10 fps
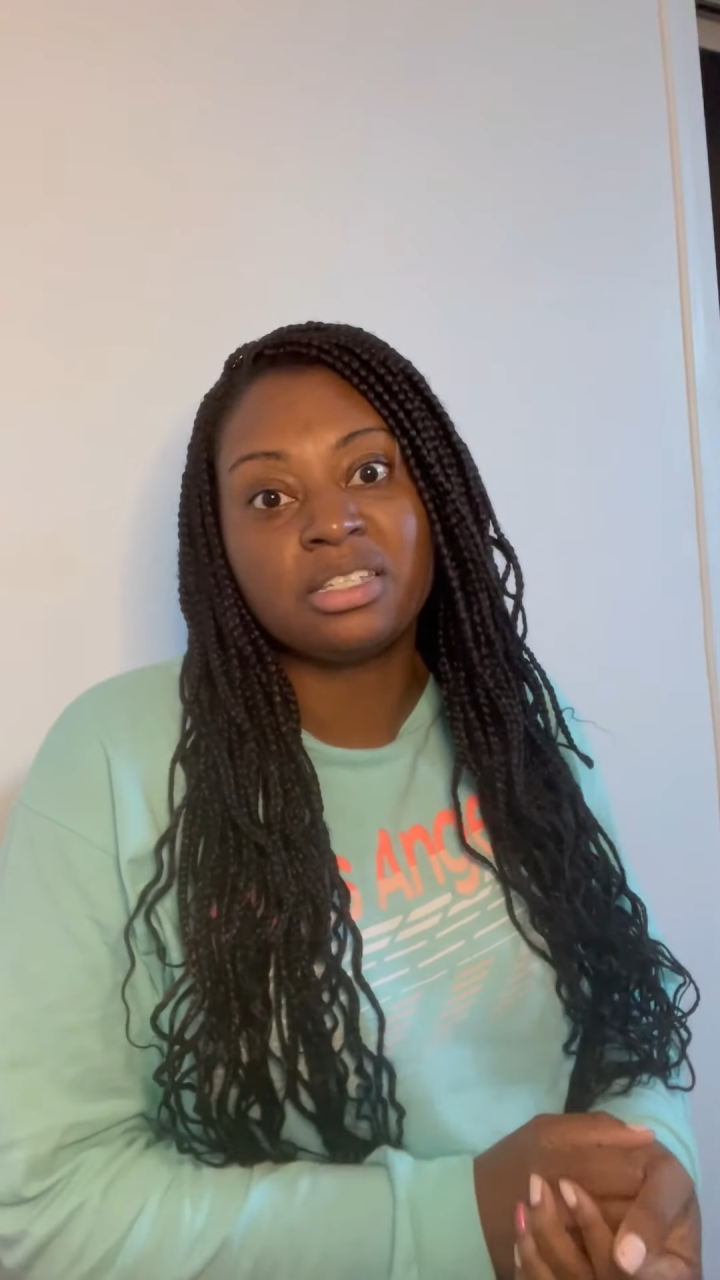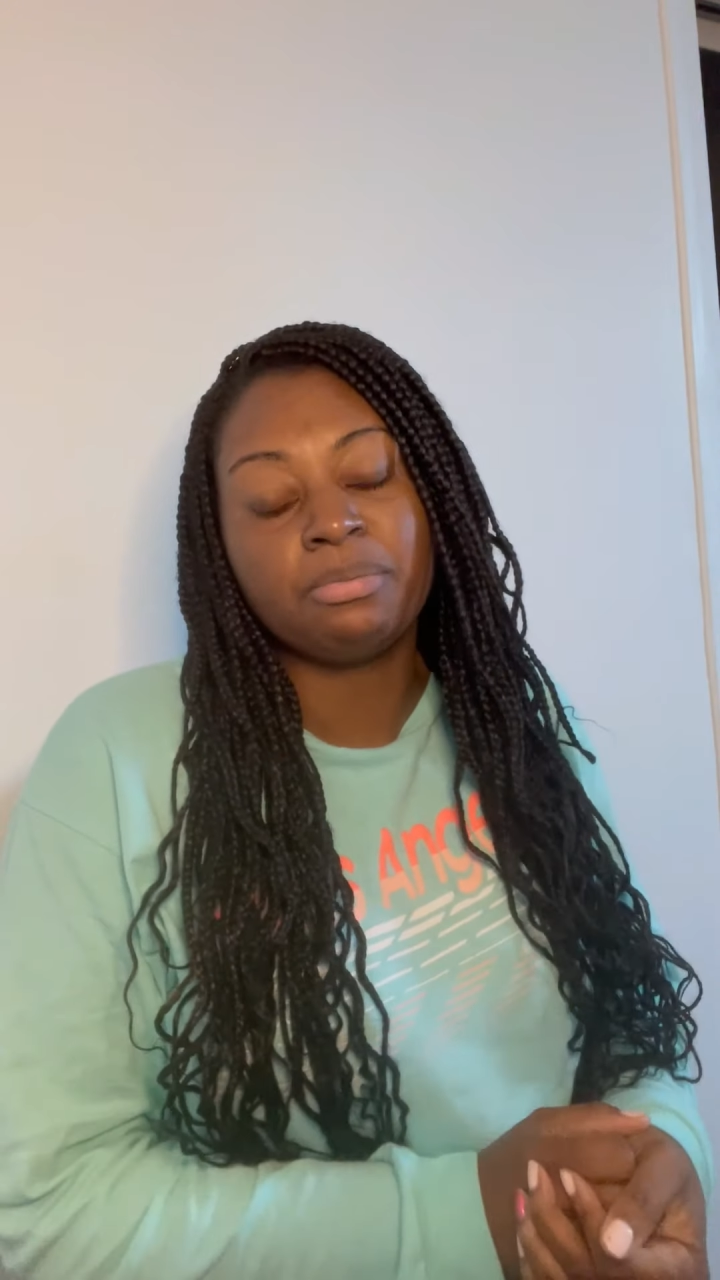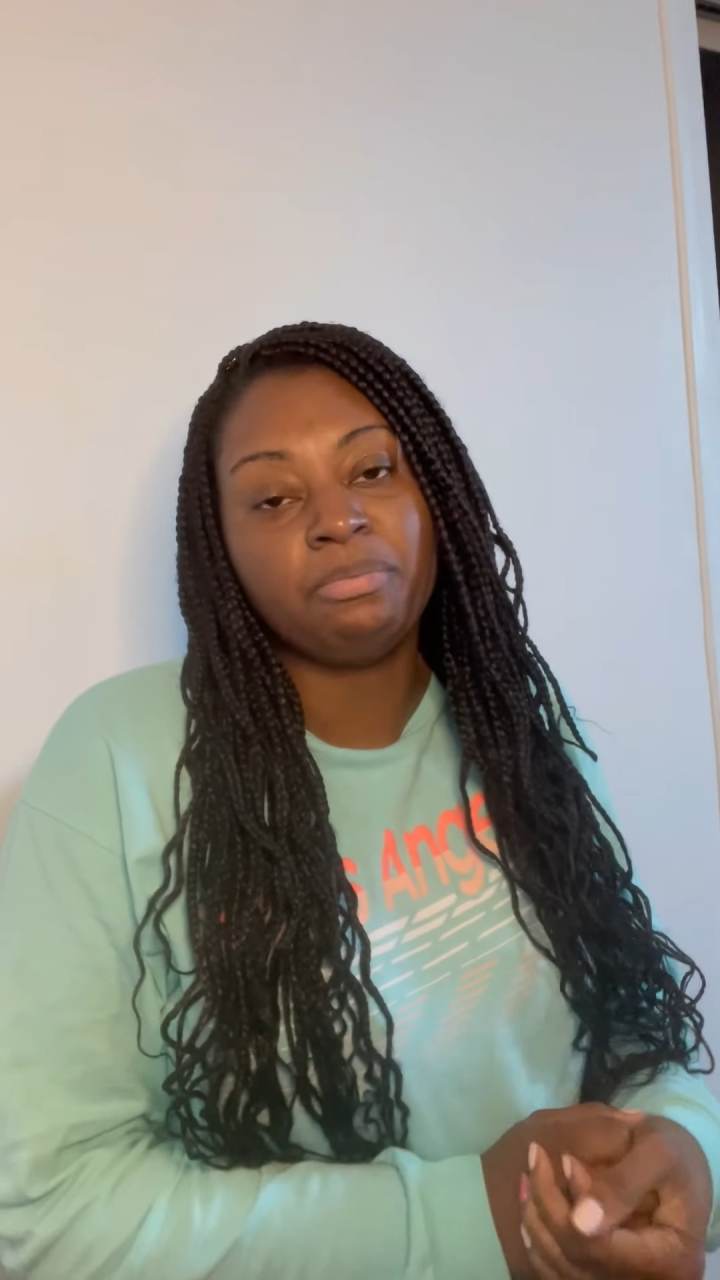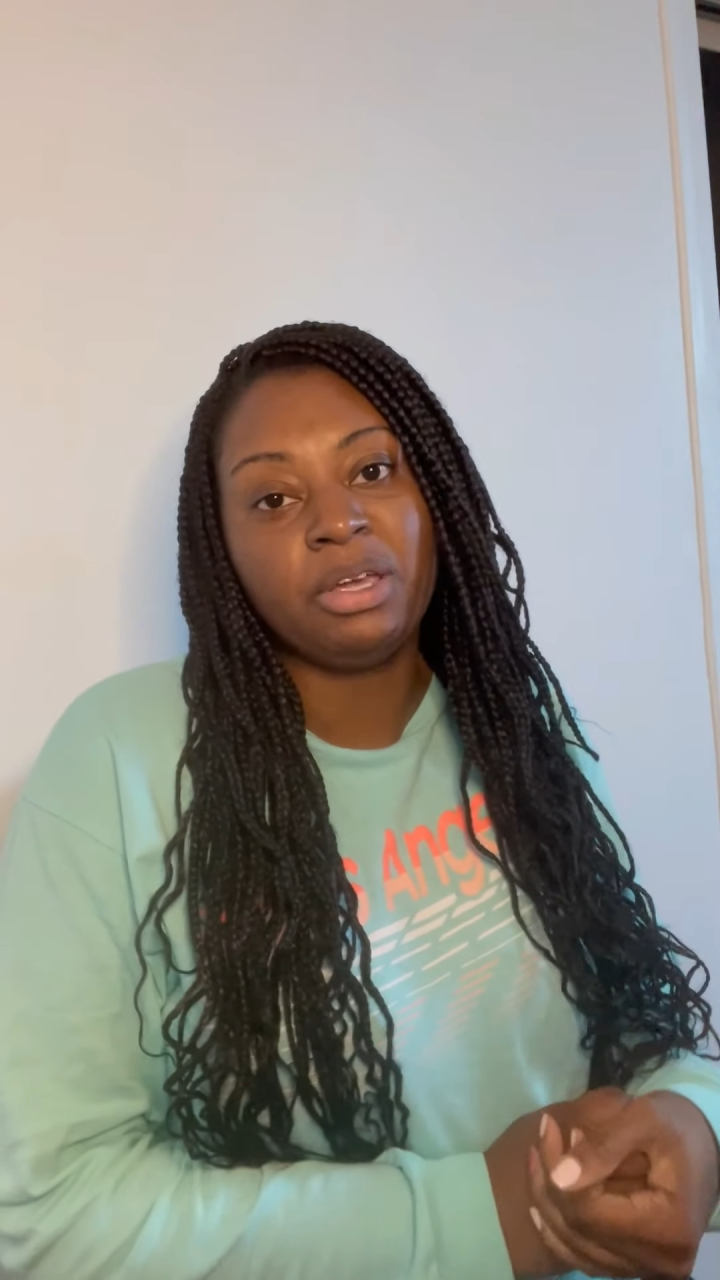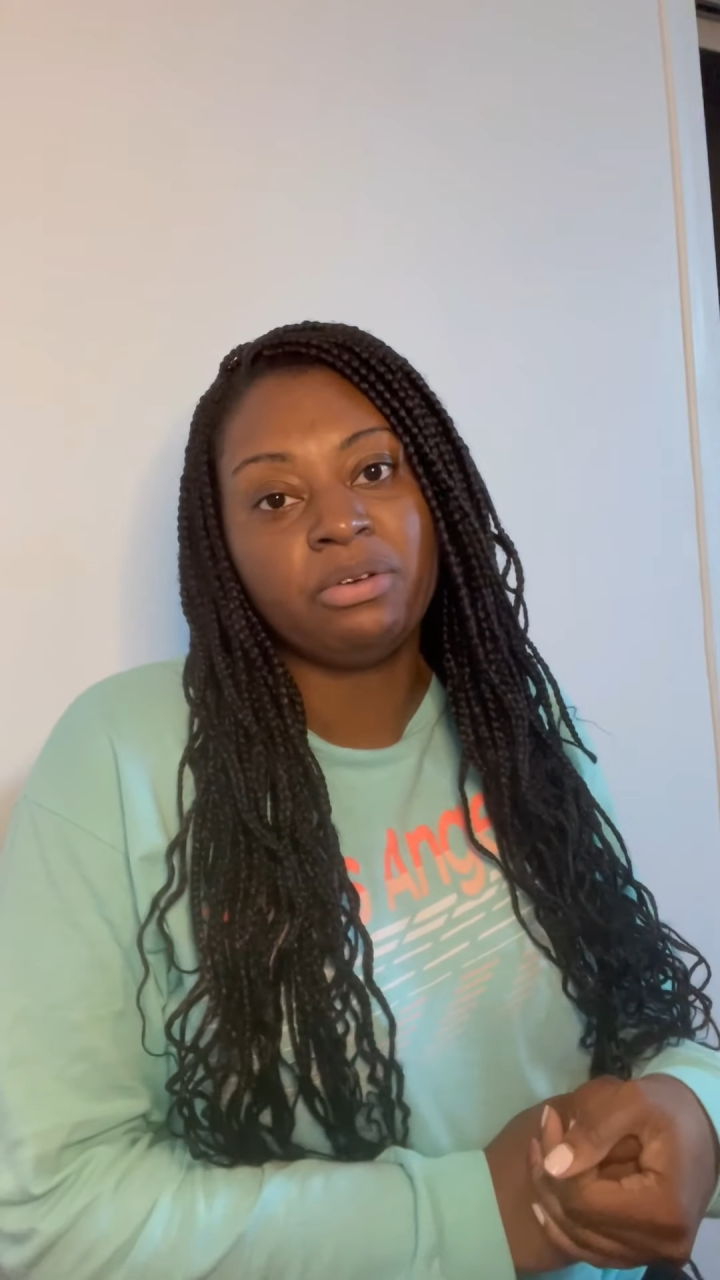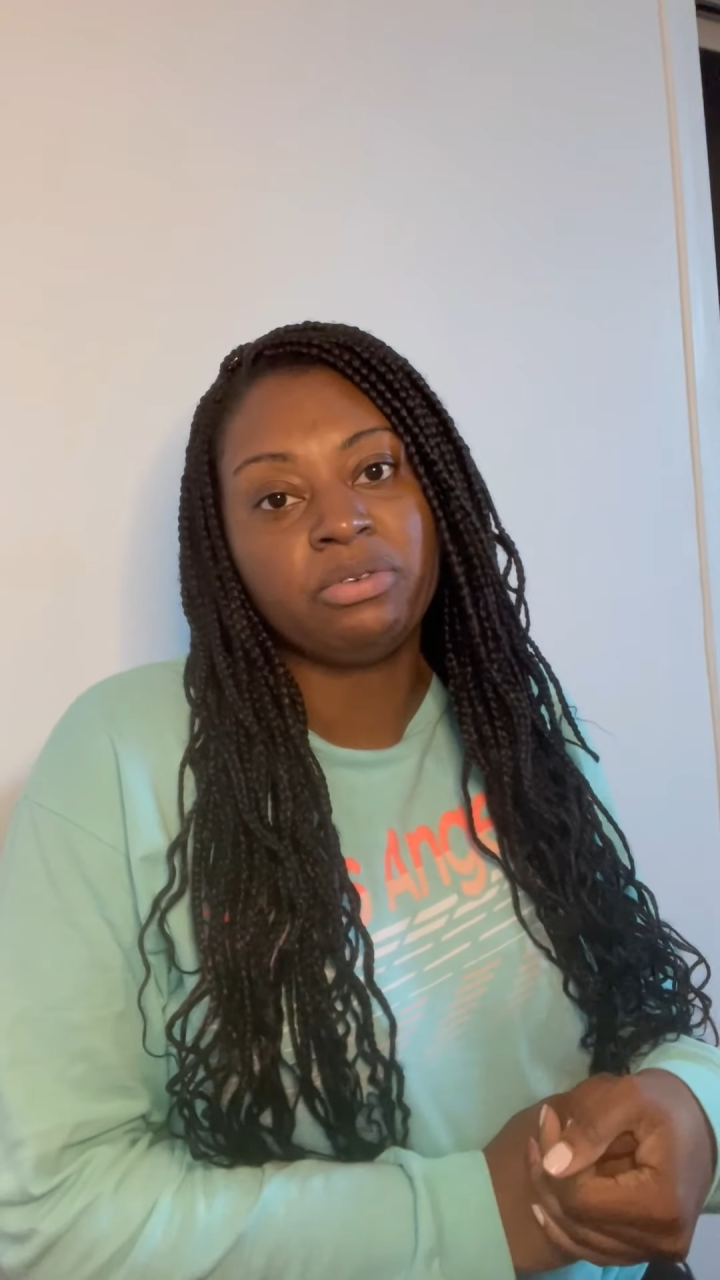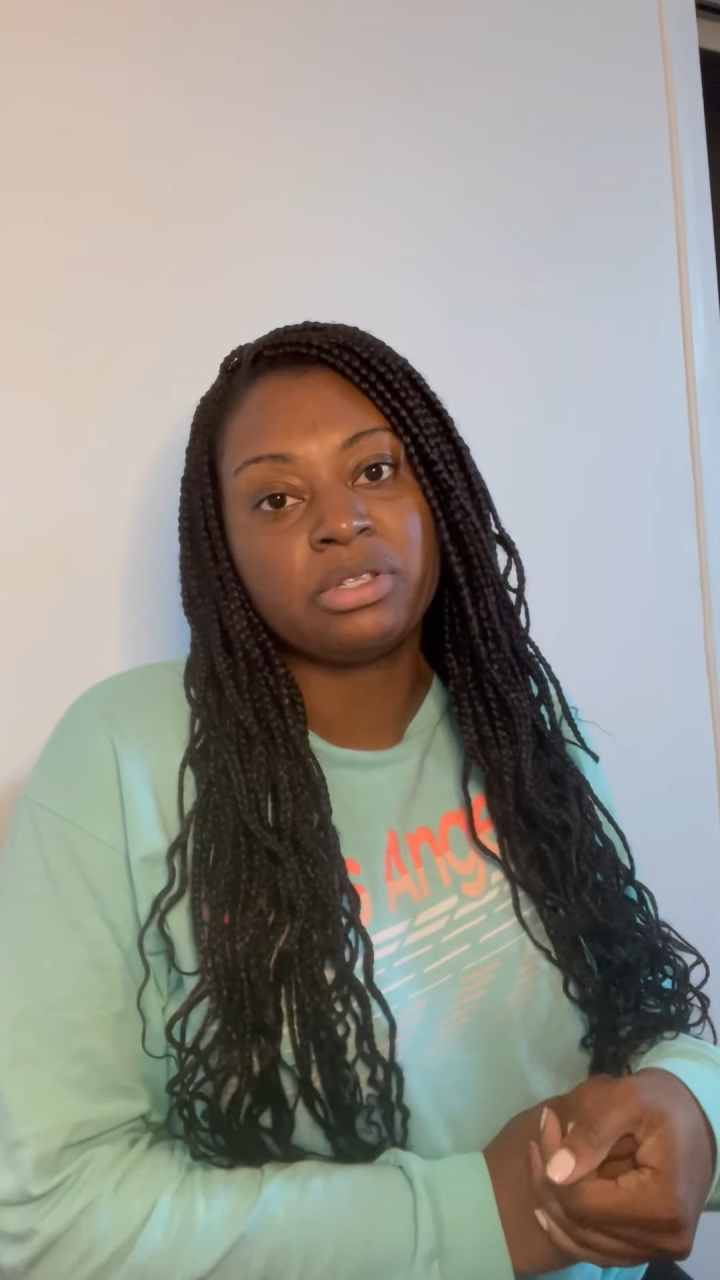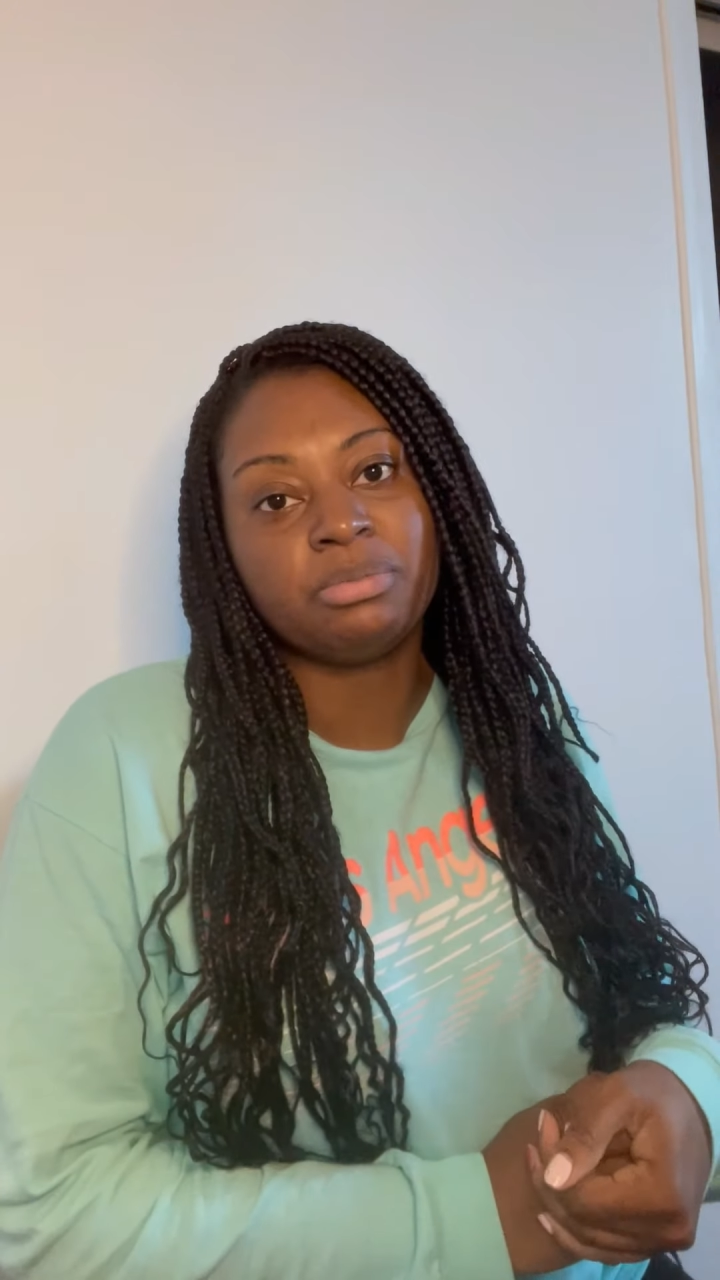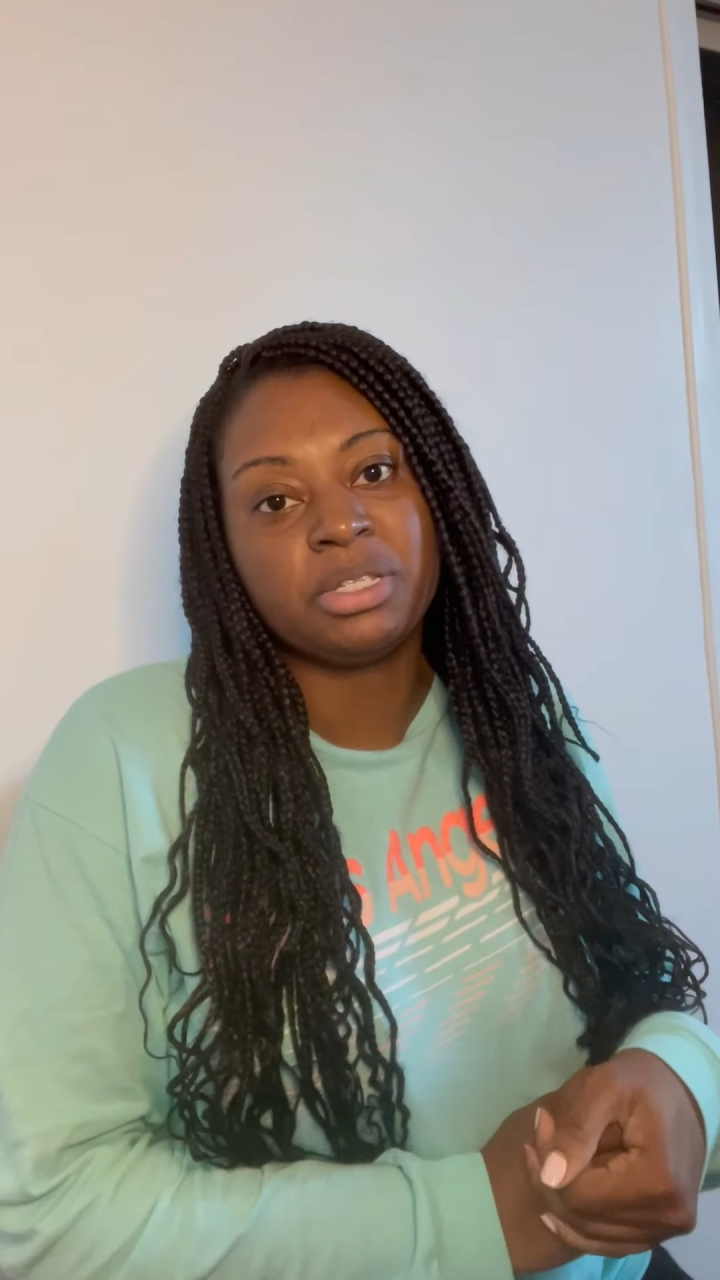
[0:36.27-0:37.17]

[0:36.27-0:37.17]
some